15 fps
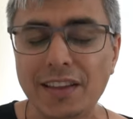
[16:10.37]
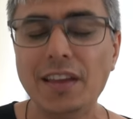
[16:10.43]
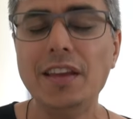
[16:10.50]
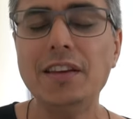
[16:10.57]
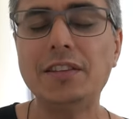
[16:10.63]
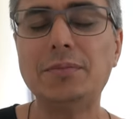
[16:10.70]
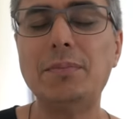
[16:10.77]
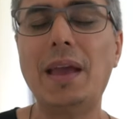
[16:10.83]

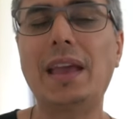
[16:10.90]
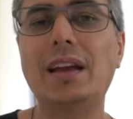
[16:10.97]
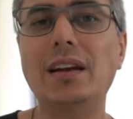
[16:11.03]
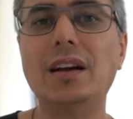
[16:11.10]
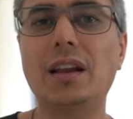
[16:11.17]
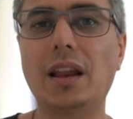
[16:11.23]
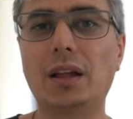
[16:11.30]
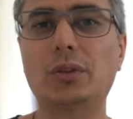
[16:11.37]
he is
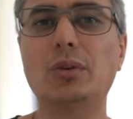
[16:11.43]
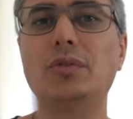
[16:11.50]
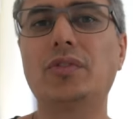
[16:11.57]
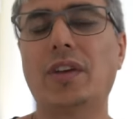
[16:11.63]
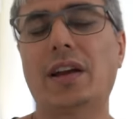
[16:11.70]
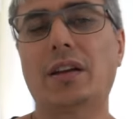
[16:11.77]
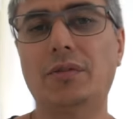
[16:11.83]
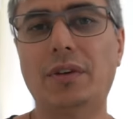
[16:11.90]
making a lot of
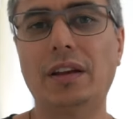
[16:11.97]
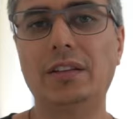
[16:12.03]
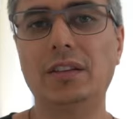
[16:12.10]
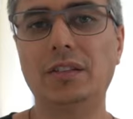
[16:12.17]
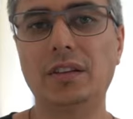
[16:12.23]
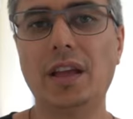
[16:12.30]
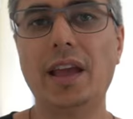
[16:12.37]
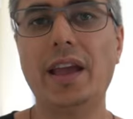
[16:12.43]

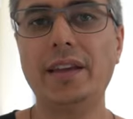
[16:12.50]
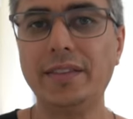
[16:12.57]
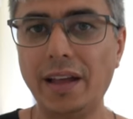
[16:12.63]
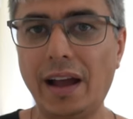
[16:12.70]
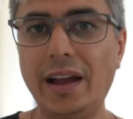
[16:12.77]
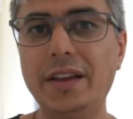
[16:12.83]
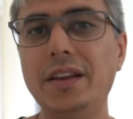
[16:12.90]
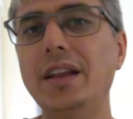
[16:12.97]
sacrifices. And
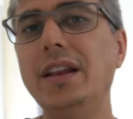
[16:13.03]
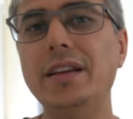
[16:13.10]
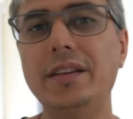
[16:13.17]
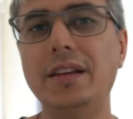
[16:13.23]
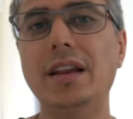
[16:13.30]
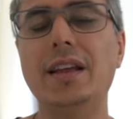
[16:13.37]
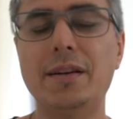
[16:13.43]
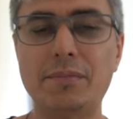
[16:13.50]
I really,
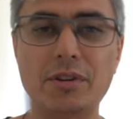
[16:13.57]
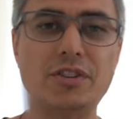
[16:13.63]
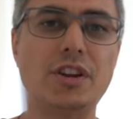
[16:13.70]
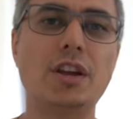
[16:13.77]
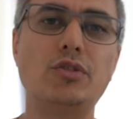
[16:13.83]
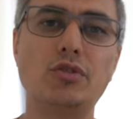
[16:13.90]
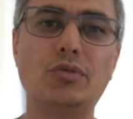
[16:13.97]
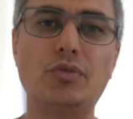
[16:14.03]
really
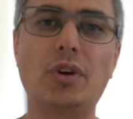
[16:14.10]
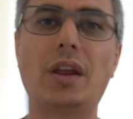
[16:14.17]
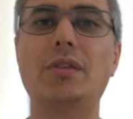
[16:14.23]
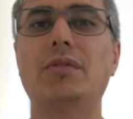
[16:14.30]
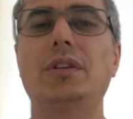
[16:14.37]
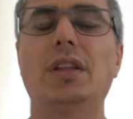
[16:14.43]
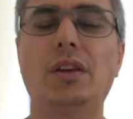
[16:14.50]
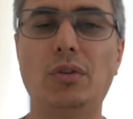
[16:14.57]
appreciate you for
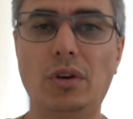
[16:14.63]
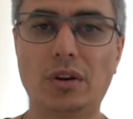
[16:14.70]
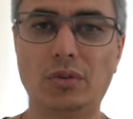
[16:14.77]
everything you are